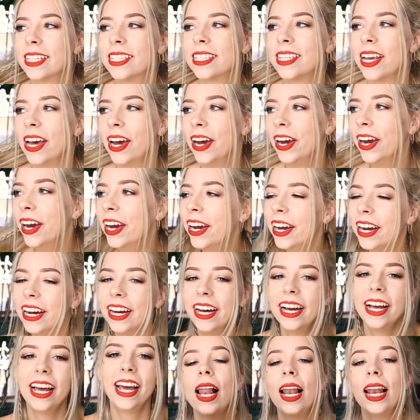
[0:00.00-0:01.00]
So
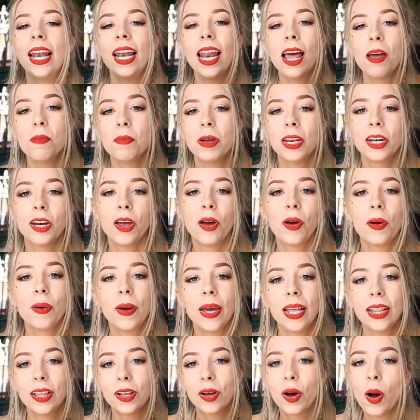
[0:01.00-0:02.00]
let me know
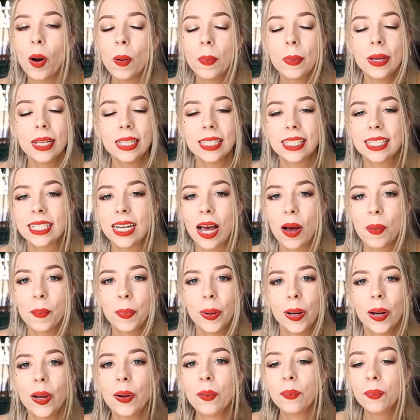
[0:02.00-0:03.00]
in the comments down
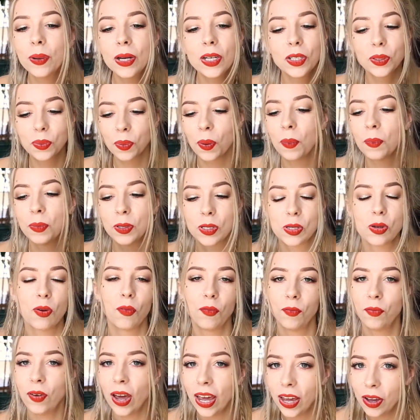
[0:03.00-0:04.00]
below which one was your
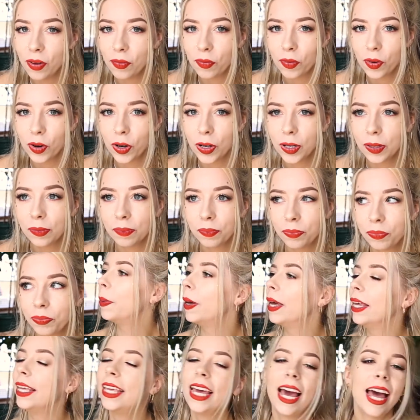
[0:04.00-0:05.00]
favourite.
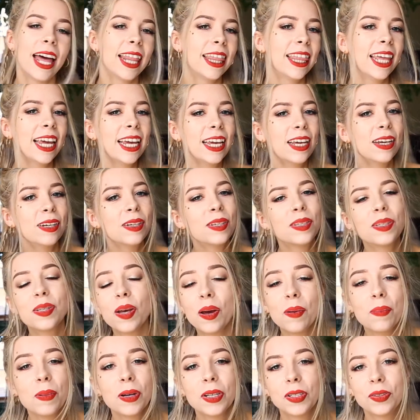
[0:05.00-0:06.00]
But yeah, thank you
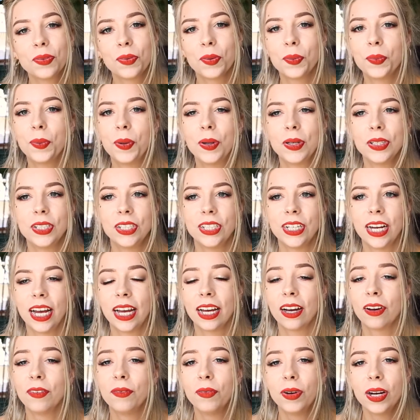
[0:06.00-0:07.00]
so much for
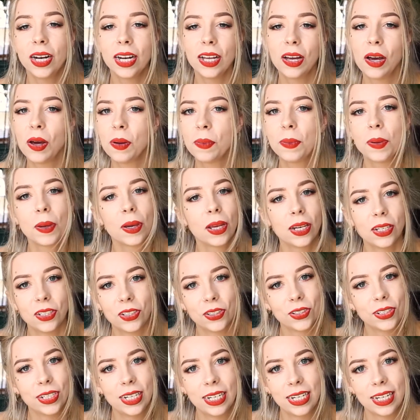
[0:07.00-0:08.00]
watching. I really hope you
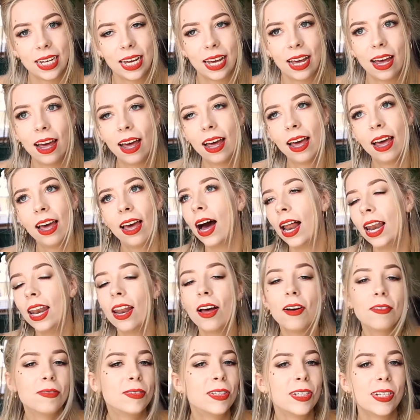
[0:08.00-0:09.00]
enjoyed it. I
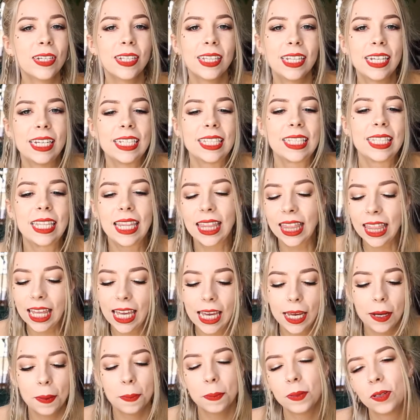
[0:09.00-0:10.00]
love doing these
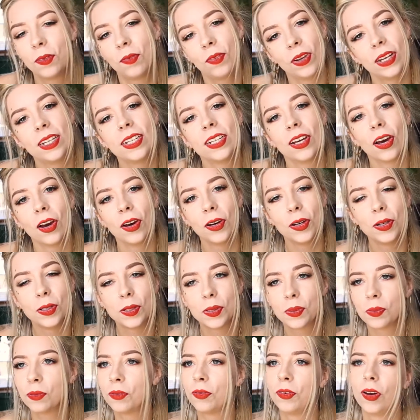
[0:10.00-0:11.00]
themed
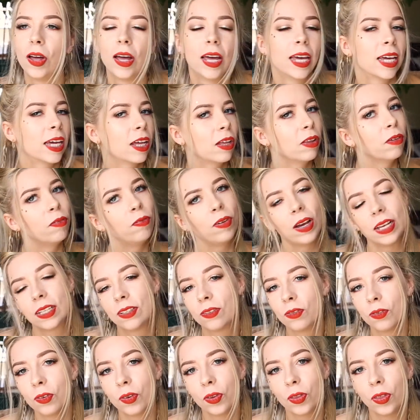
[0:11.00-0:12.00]
videos with like a
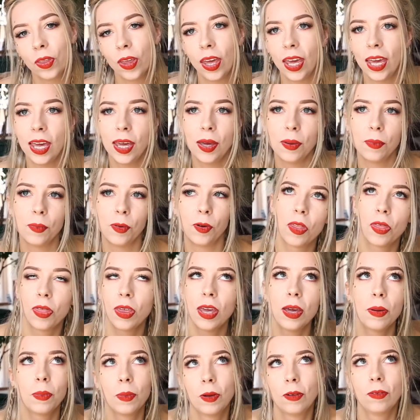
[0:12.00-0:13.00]
festival theme, or the
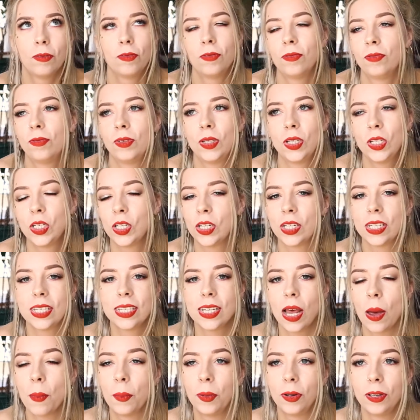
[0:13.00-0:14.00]
theme of just
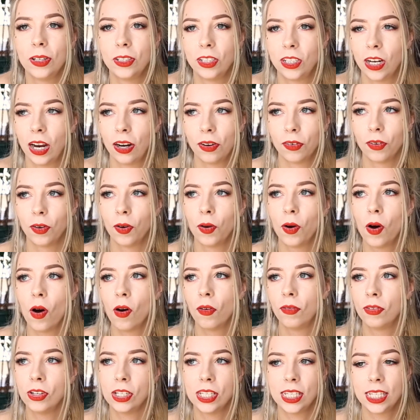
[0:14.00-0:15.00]
summer in general.
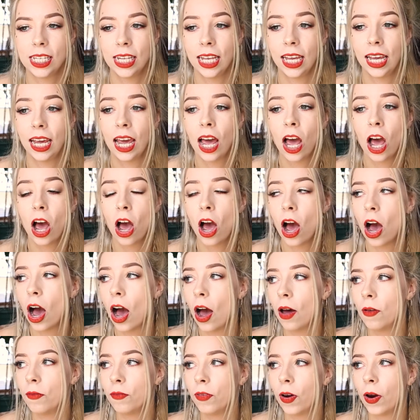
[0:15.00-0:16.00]
Obviously,
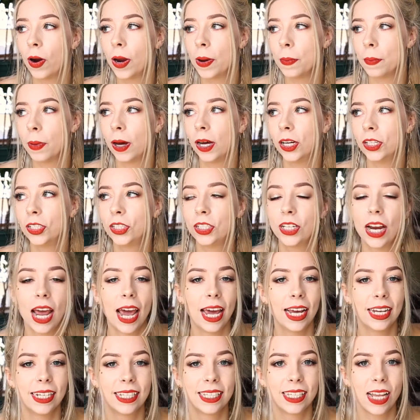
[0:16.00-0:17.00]
I'm very much
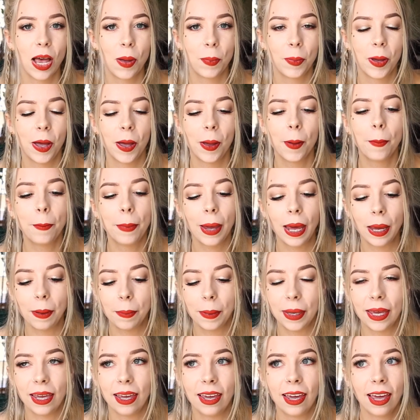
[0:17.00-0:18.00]
a summer
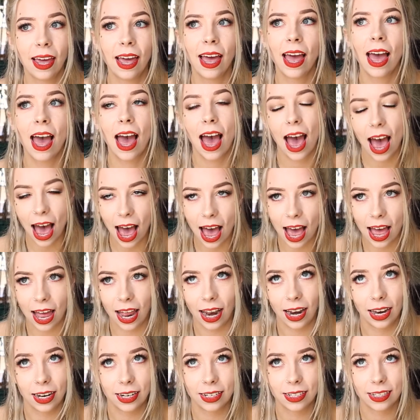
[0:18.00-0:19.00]
baby,
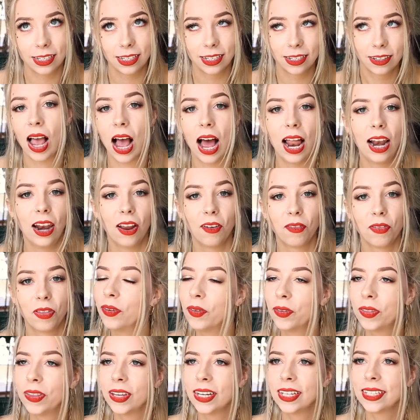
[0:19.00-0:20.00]
and I love
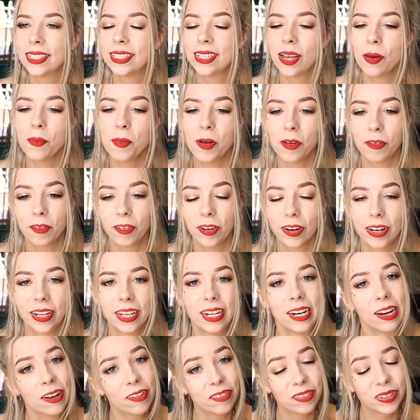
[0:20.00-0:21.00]
all things summer, funnily
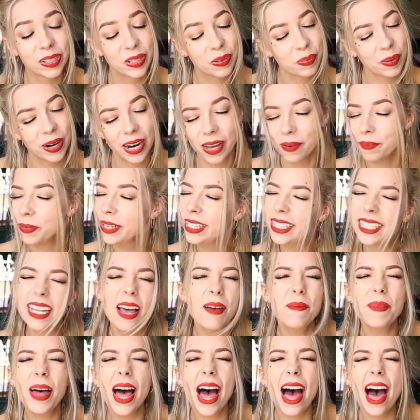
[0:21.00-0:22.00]
enough, because my name is
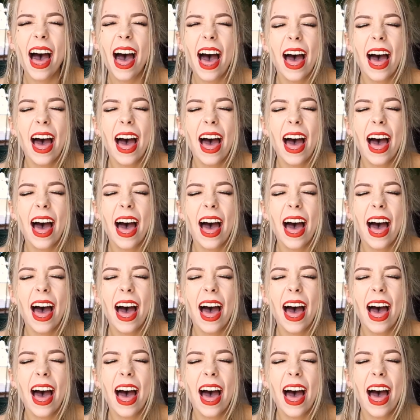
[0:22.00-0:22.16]
Summer.